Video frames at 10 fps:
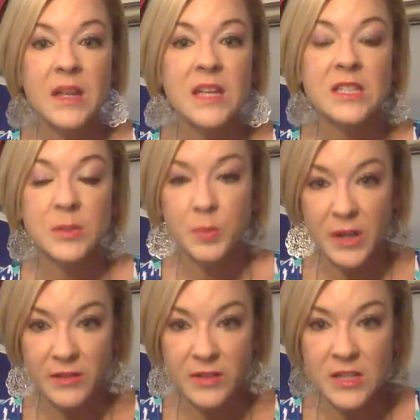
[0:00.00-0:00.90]
It's a
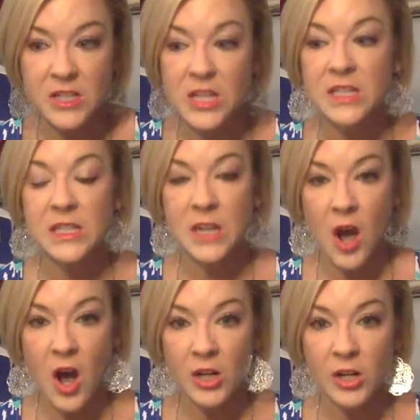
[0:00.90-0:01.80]
privilege, it's an
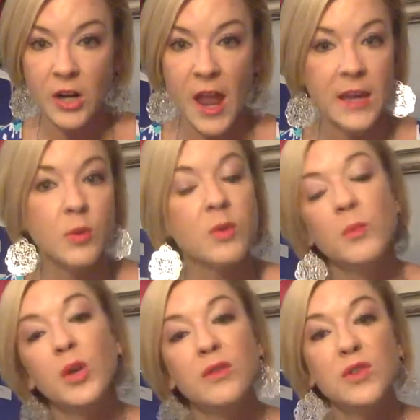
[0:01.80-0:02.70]
honor, and it will
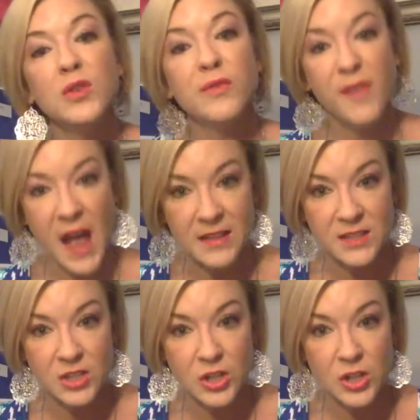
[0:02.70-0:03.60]
move you
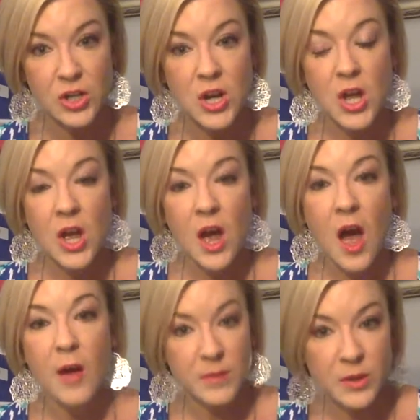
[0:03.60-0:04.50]
faster
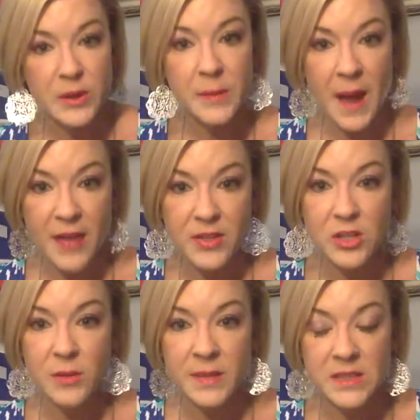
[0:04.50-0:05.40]
up the career path in
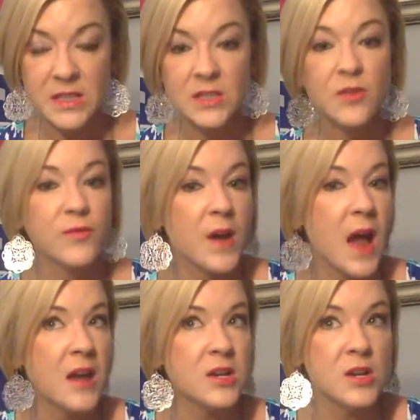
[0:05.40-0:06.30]
your business,
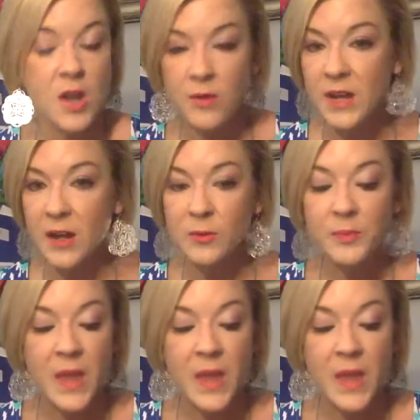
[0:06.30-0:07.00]
no doubt.